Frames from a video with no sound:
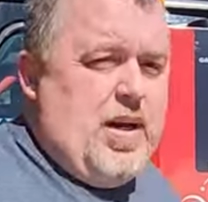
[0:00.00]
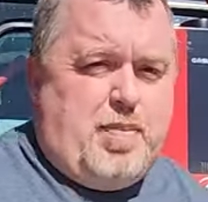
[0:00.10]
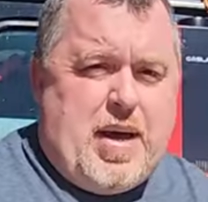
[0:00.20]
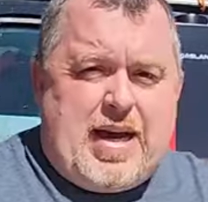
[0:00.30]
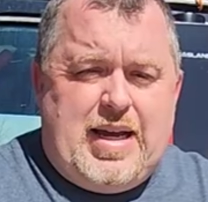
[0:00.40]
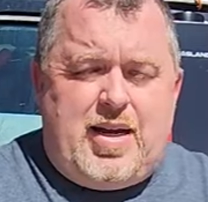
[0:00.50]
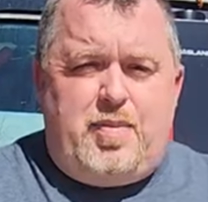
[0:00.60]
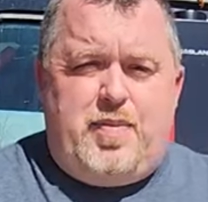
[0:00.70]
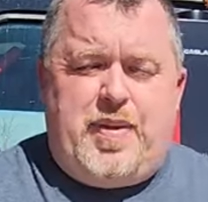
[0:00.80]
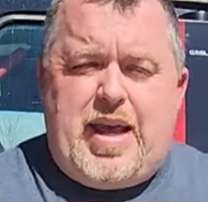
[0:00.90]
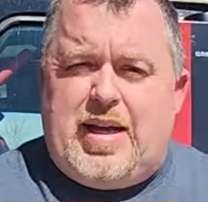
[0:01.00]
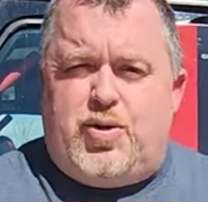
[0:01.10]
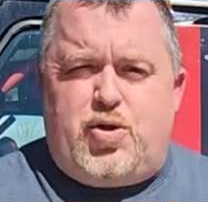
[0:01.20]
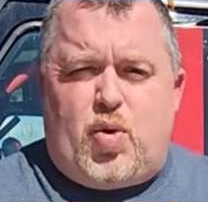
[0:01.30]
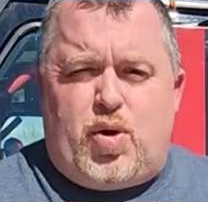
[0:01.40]
can pack it up and
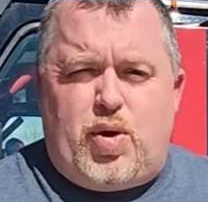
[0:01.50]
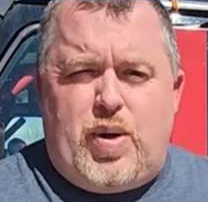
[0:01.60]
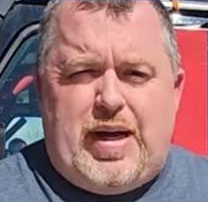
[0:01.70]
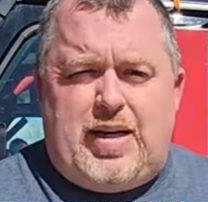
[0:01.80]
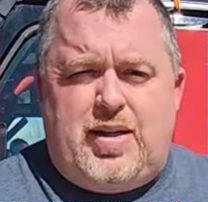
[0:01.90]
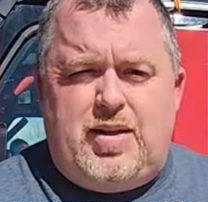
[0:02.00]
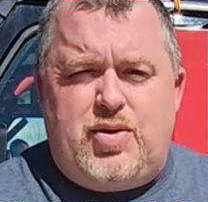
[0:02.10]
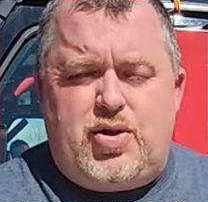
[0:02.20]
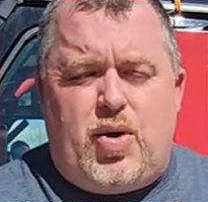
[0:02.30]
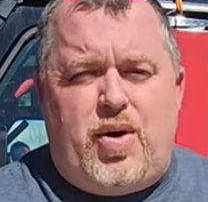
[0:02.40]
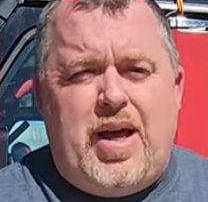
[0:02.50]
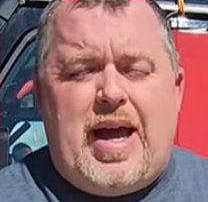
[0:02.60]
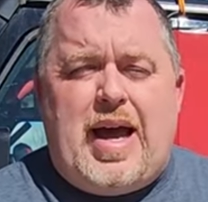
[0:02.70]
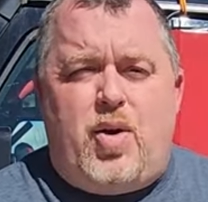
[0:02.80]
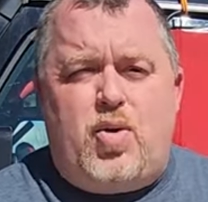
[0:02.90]
store it away. So
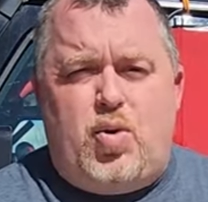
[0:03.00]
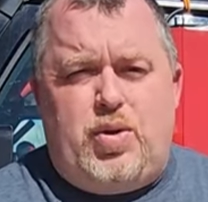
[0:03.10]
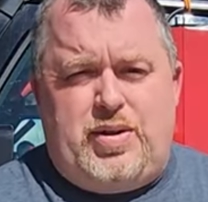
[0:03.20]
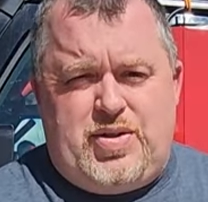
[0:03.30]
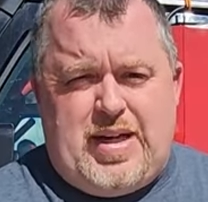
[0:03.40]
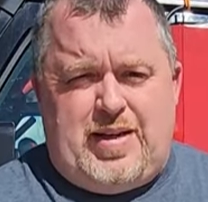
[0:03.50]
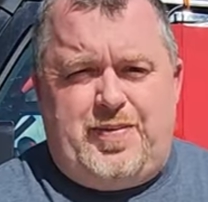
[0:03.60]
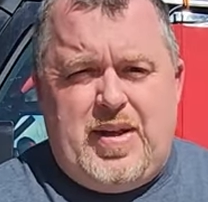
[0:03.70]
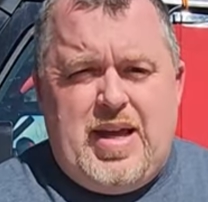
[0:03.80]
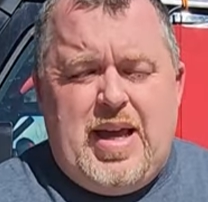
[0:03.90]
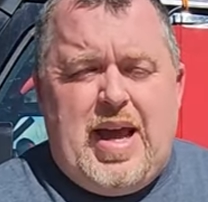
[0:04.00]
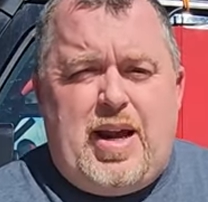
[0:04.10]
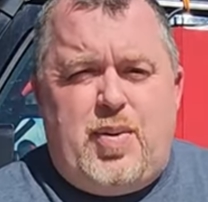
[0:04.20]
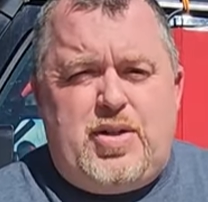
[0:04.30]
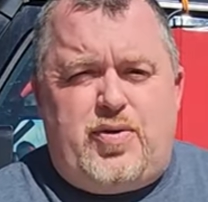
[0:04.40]
how cool is that?
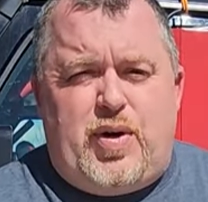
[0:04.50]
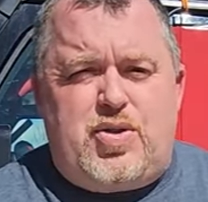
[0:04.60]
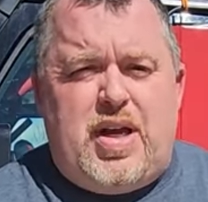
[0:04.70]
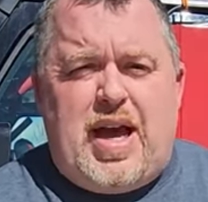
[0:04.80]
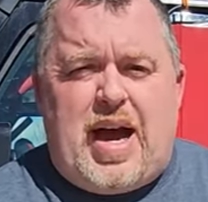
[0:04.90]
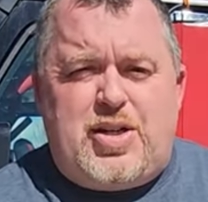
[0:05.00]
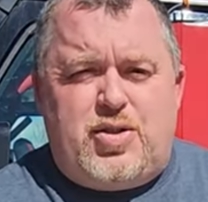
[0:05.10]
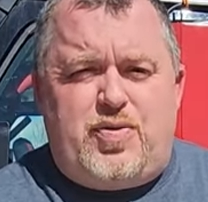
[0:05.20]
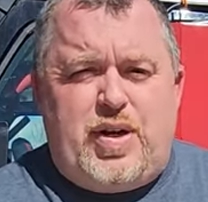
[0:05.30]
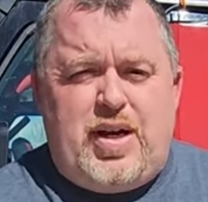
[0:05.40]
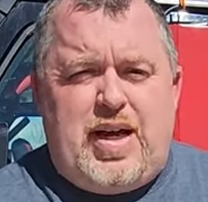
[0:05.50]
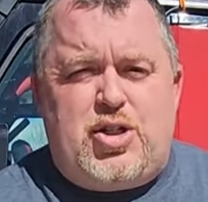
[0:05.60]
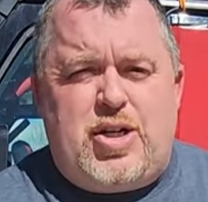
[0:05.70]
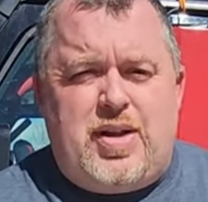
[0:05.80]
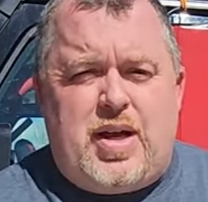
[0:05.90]
Anyways, folks, I just figured I'd
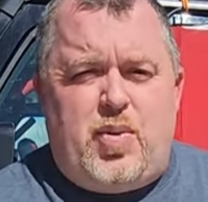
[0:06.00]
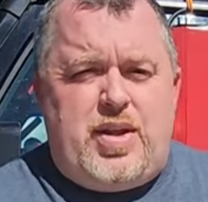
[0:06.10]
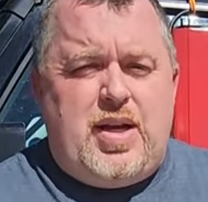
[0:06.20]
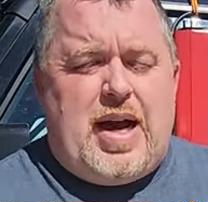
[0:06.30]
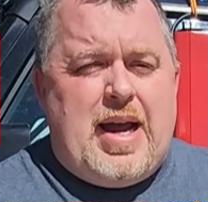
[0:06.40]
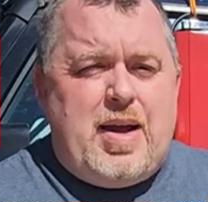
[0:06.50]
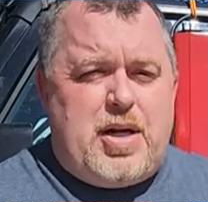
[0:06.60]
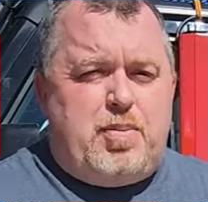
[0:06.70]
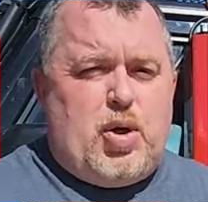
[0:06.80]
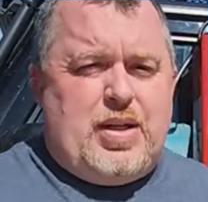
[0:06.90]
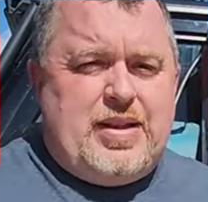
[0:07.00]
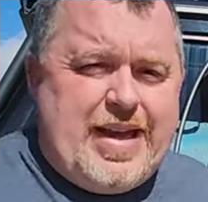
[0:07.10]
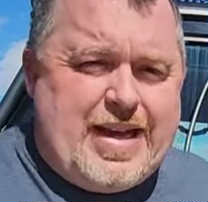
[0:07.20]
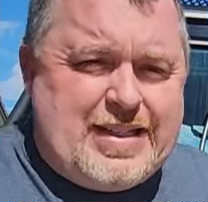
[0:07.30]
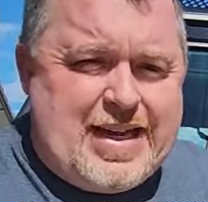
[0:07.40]
share that with you. I am going to put a
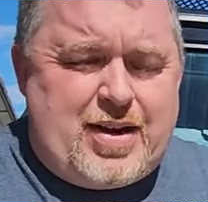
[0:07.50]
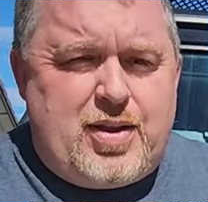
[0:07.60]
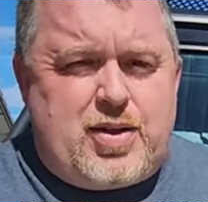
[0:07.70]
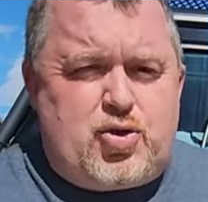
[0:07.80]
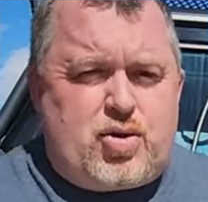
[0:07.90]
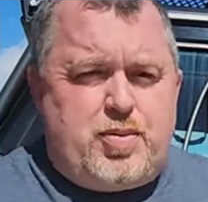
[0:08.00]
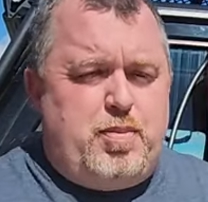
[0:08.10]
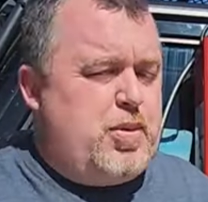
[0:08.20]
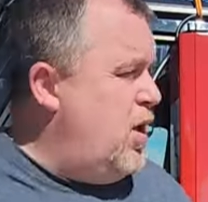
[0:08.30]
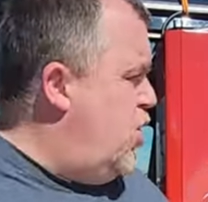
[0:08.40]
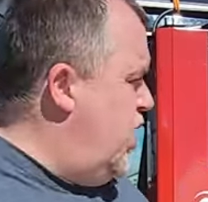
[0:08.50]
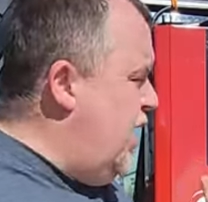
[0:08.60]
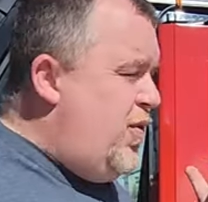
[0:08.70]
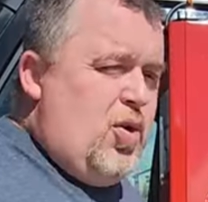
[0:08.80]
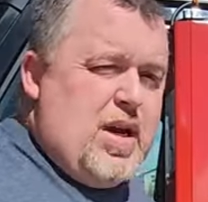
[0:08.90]
link down in the description below
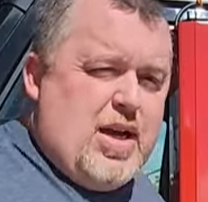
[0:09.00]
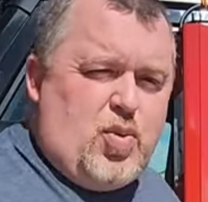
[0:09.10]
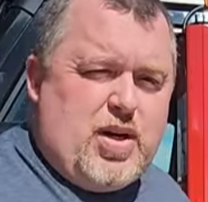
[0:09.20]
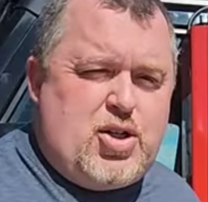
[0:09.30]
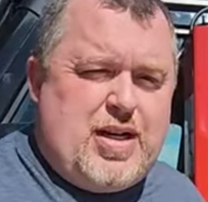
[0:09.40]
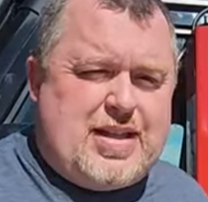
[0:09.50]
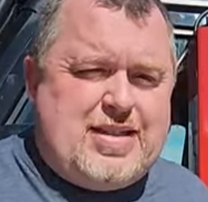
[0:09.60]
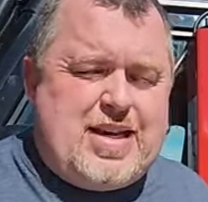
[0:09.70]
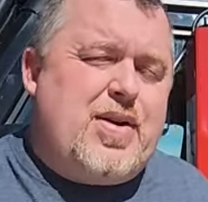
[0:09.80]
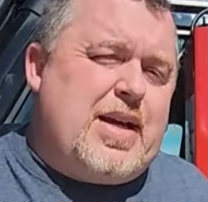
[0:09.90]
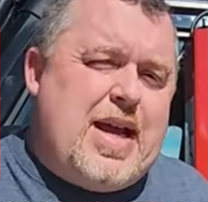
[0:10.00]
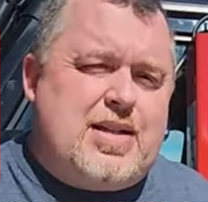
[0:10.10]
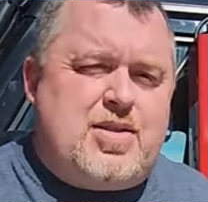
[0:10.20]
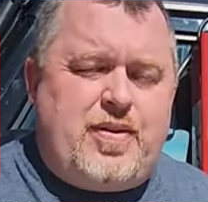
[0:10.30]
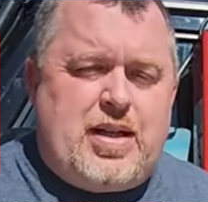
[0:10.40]
if you guys want to check this out. Again,
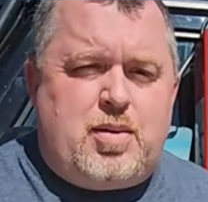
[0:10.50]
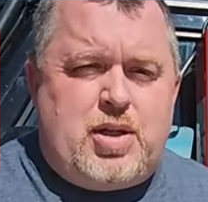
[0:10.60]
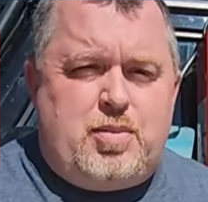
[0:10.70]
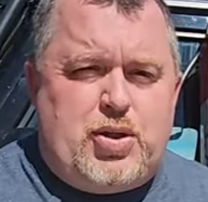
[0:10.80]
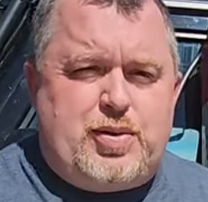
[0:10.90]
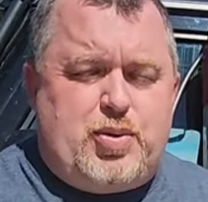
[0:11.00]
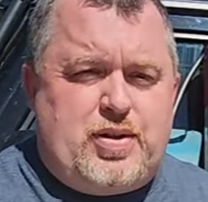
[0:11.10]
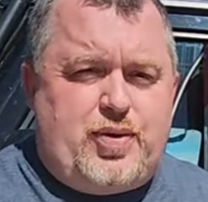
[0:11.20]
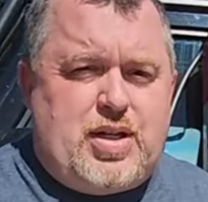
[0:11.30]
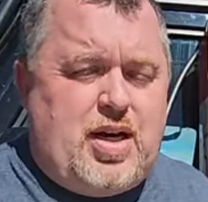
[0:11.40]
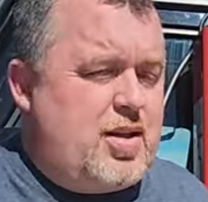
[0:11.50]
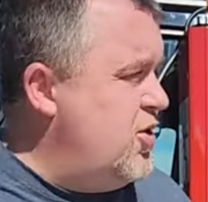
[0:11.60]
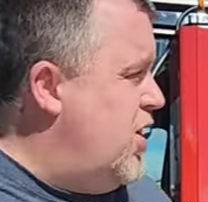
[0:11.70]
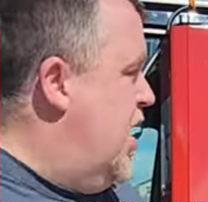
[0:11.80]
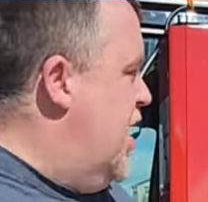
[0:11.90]
it's available in multiple different colors,